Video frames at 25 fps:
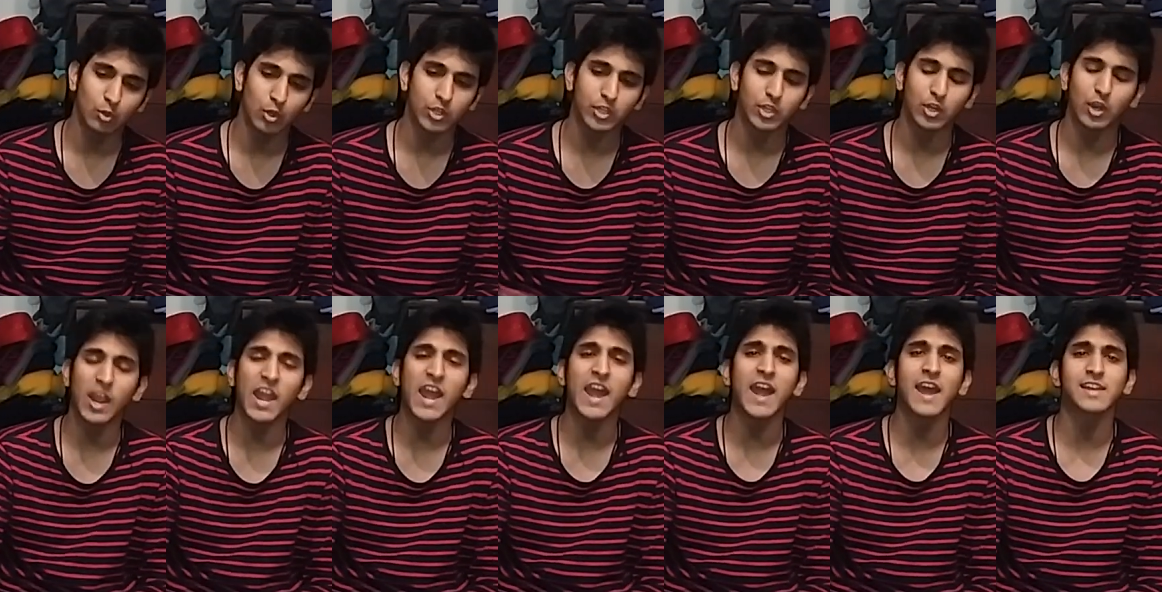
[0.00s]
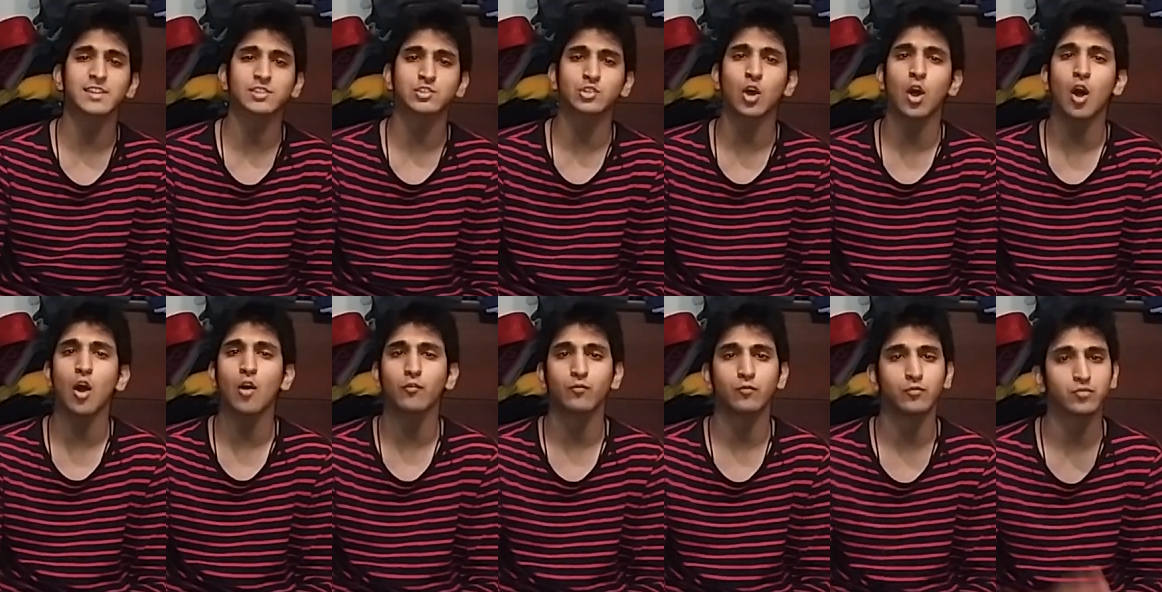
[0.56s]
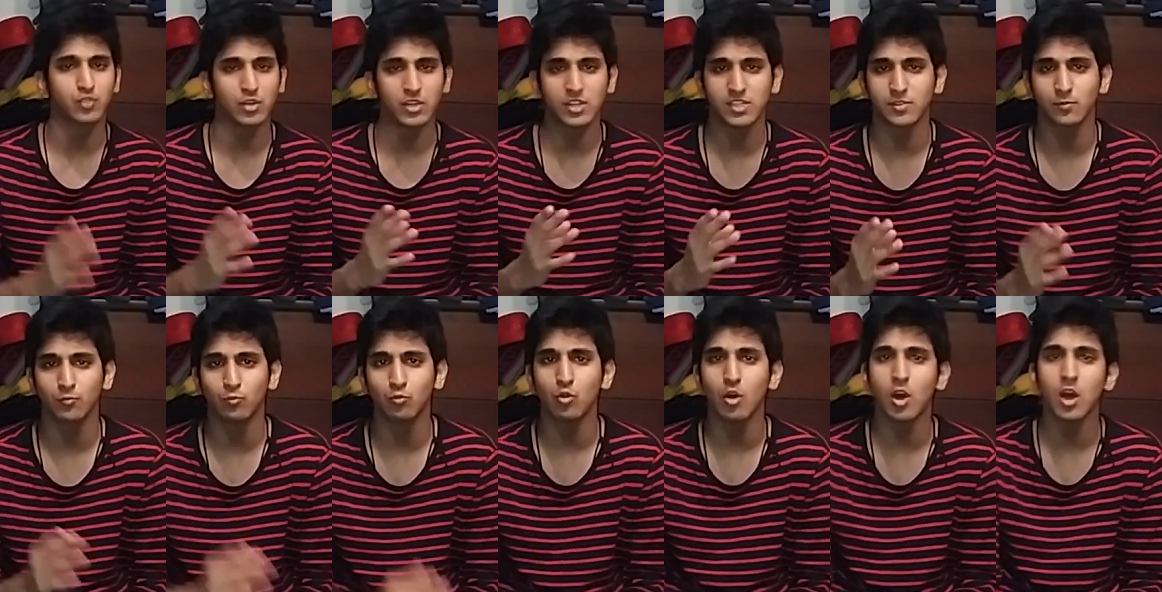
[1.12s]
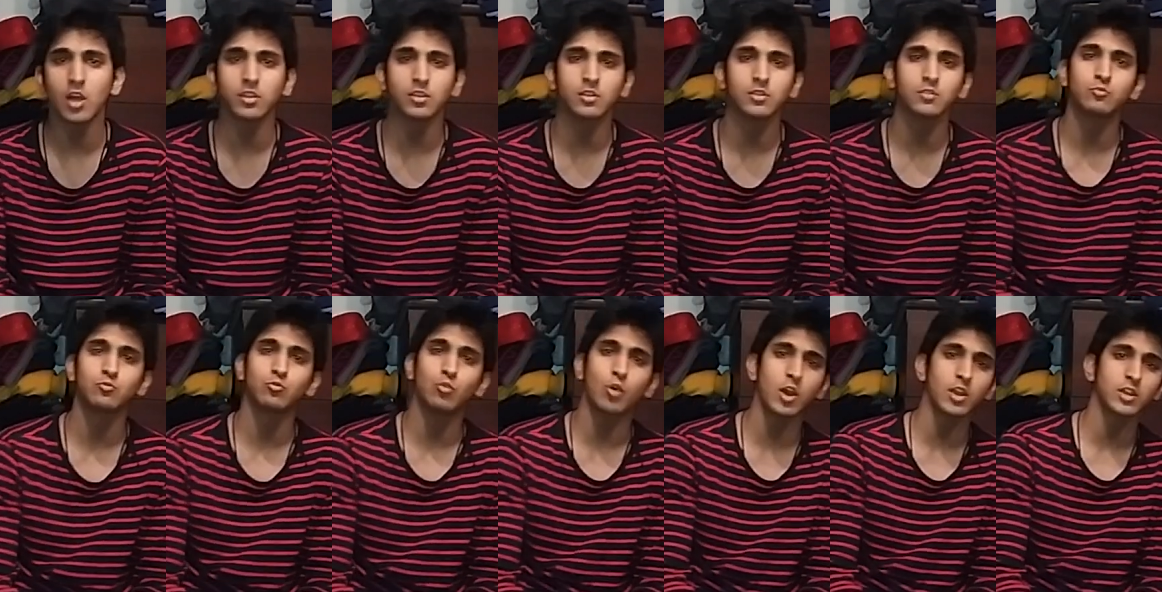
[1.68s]
work your ass off, drink some water.
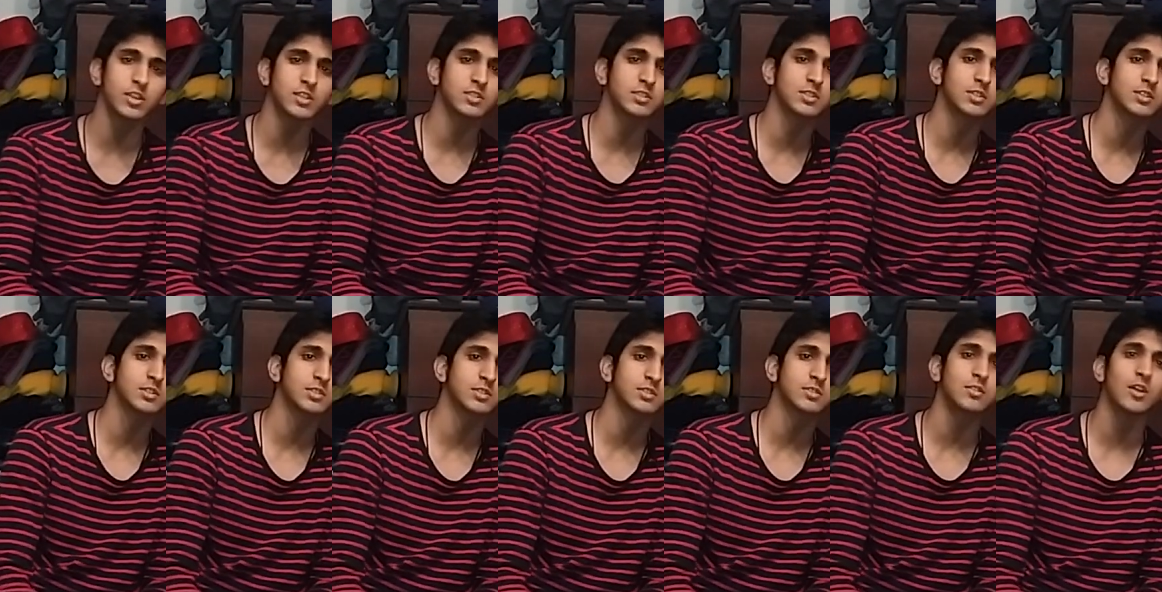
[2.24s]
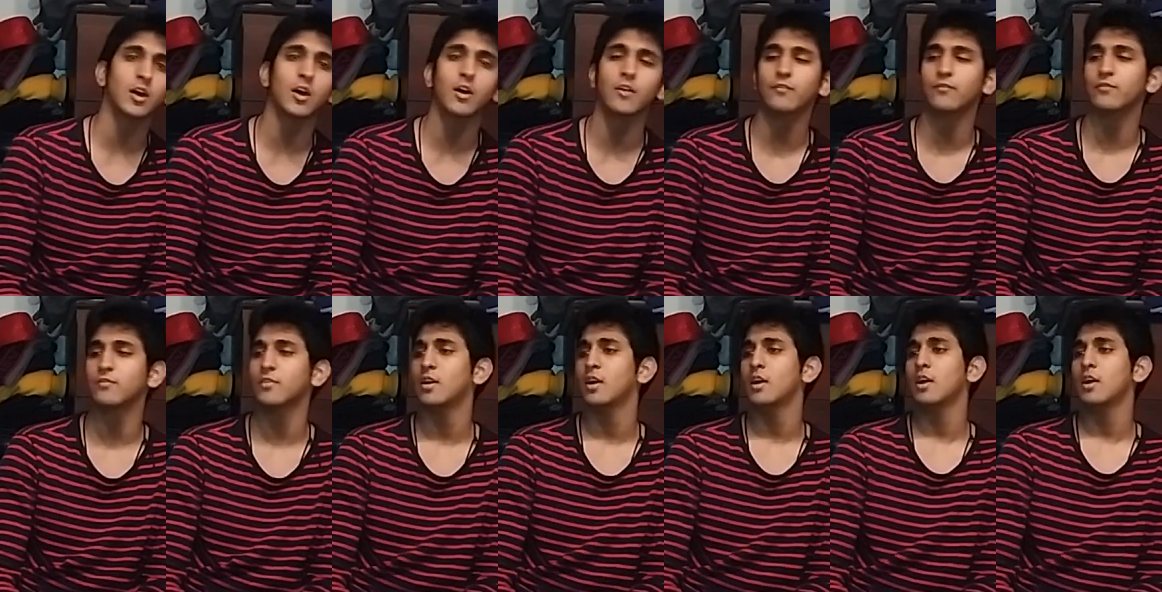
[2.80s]
Water's good stuff.